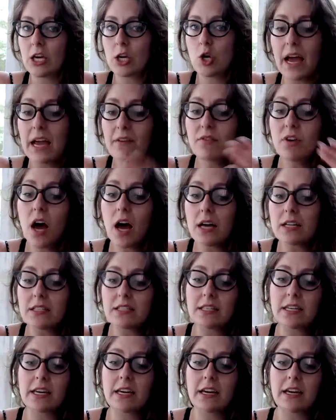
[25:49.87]
I've not
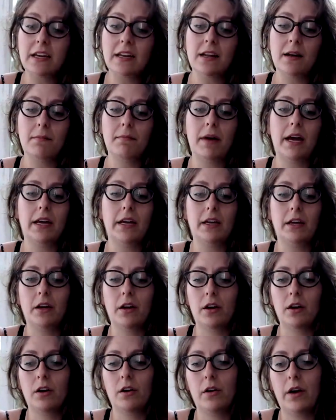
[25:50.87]
seen My Hero
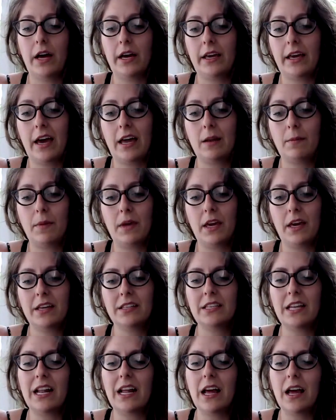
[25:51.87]
Academia, isn't it?
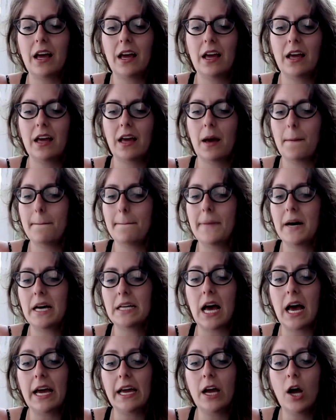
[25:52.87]
But
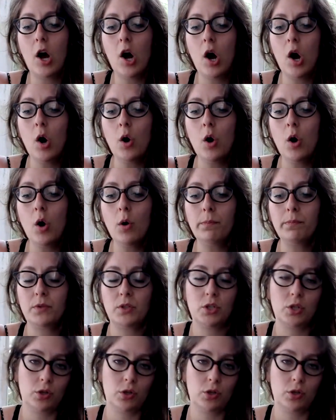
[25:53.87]
I hope to.